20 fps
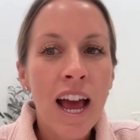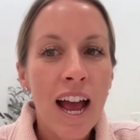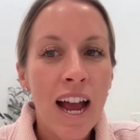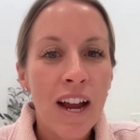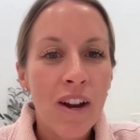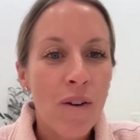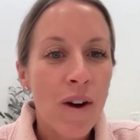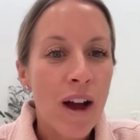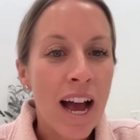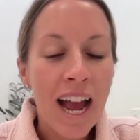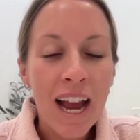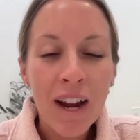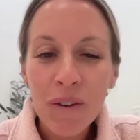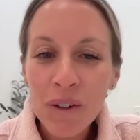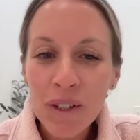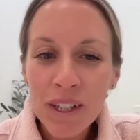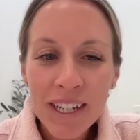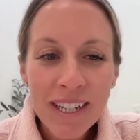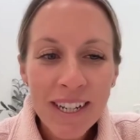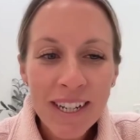I know I
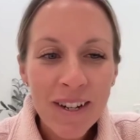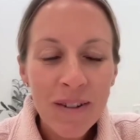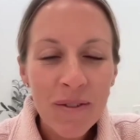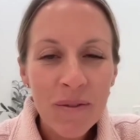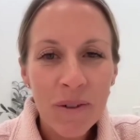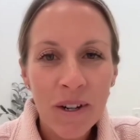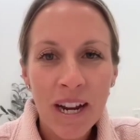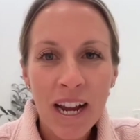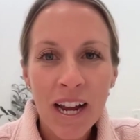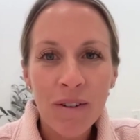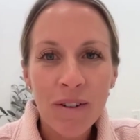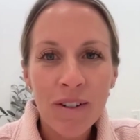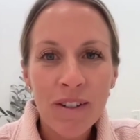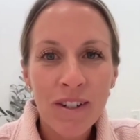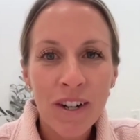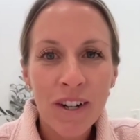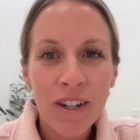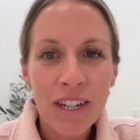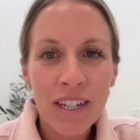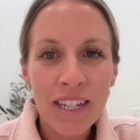really didn't when I was
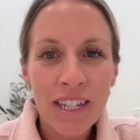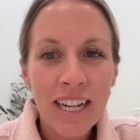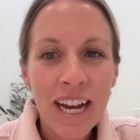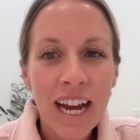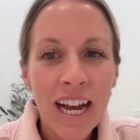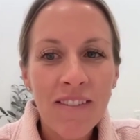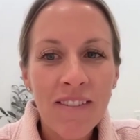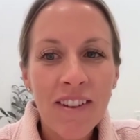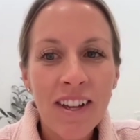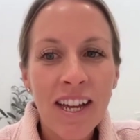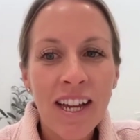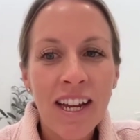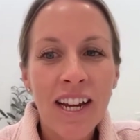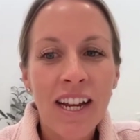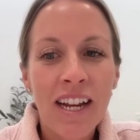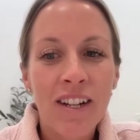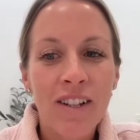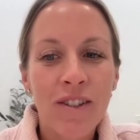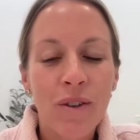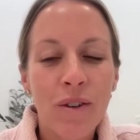starting to dive in,
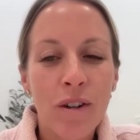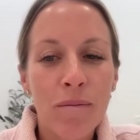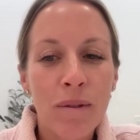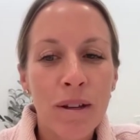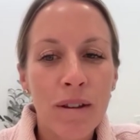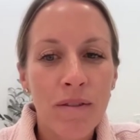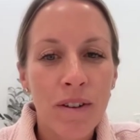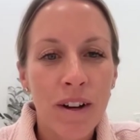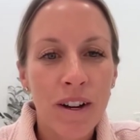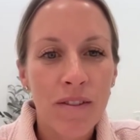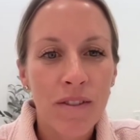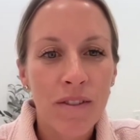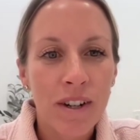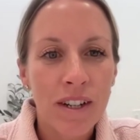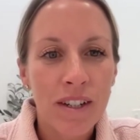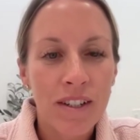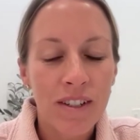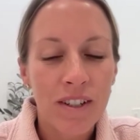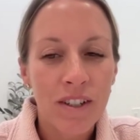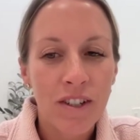and so it'll be fun for
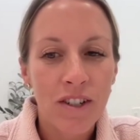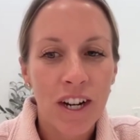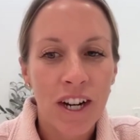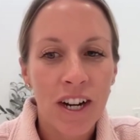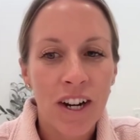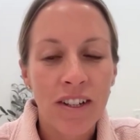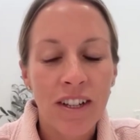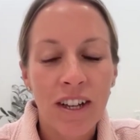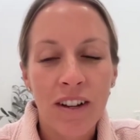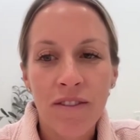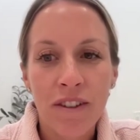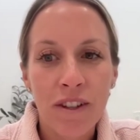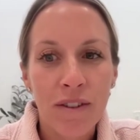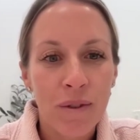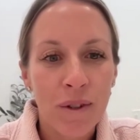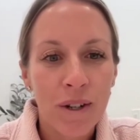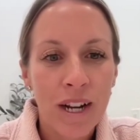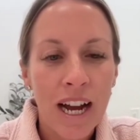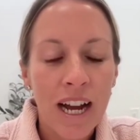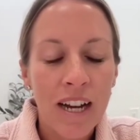us to share, and then feel
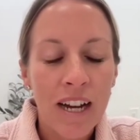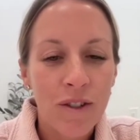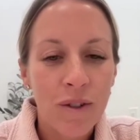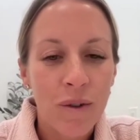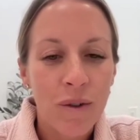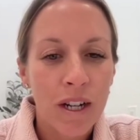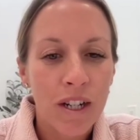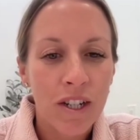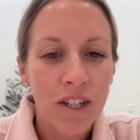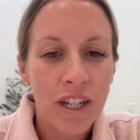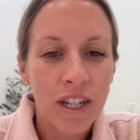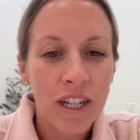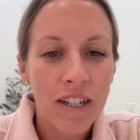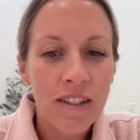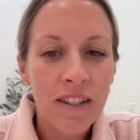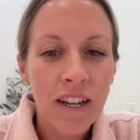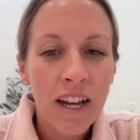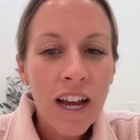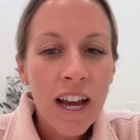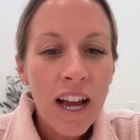free to ask
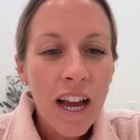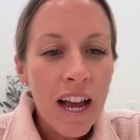questions.